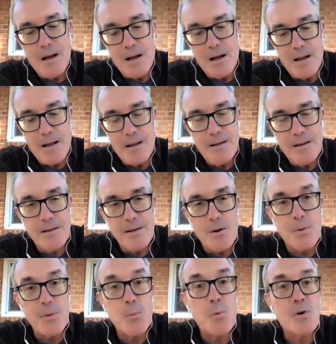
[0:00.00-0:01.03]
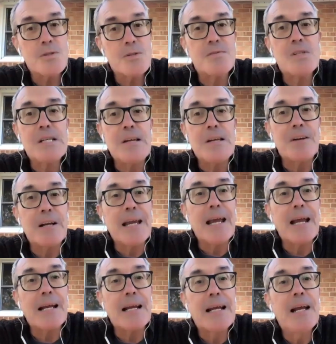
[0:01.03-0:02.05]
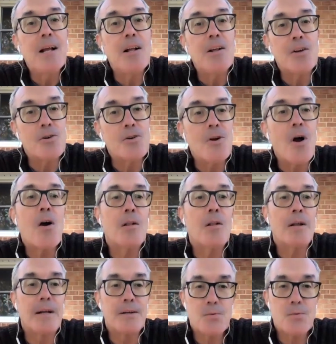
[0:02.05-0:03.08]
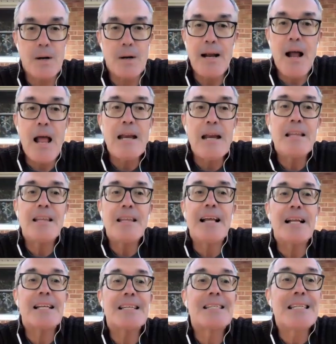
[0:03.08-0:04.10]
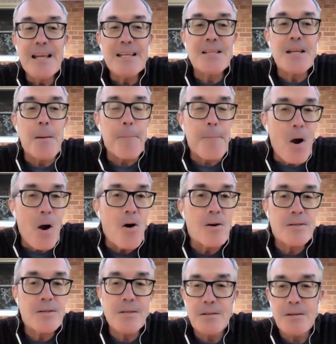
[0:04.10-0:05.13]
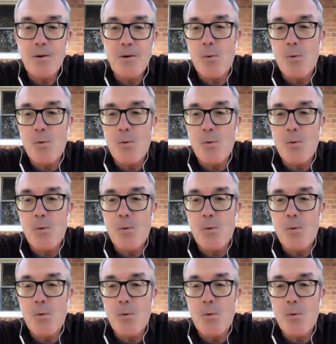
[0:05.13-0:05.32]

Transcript: uh, you know, in the words of Stephen King, kill your darlings, right? Anything that isn't a part